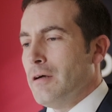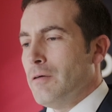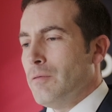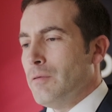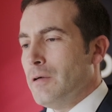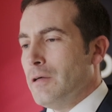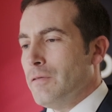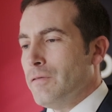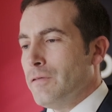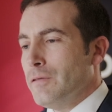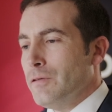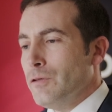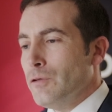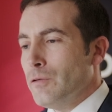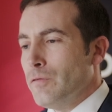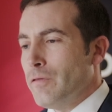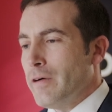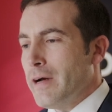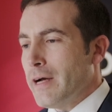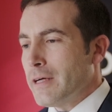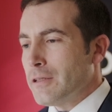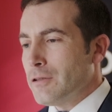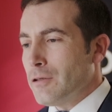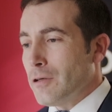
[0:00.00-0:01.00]
with new
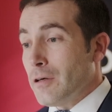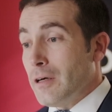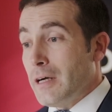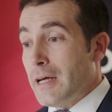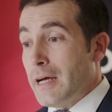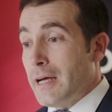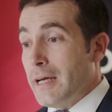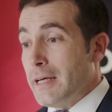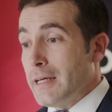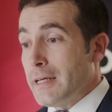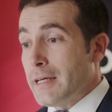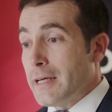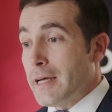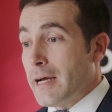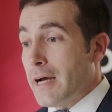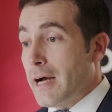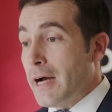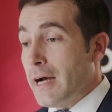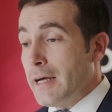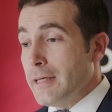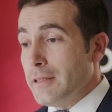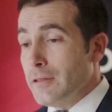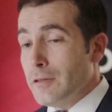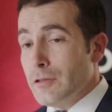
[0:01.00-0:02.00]
vector like
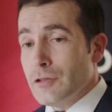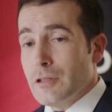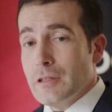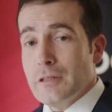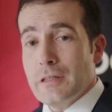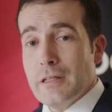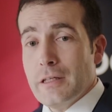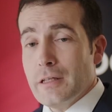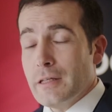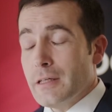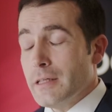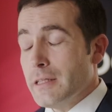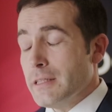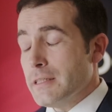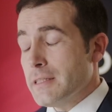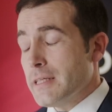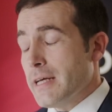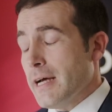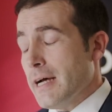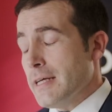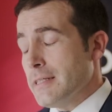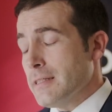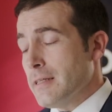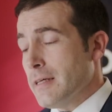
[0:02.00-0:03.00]
hydrogen and
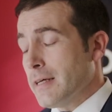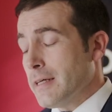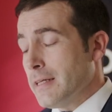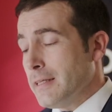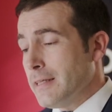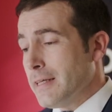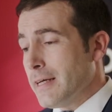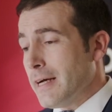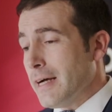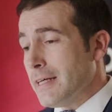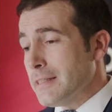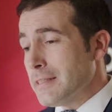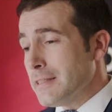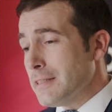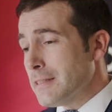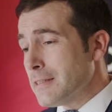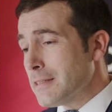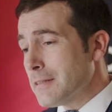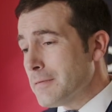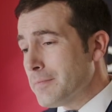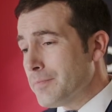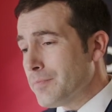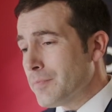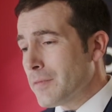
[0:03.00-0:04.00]
green gases.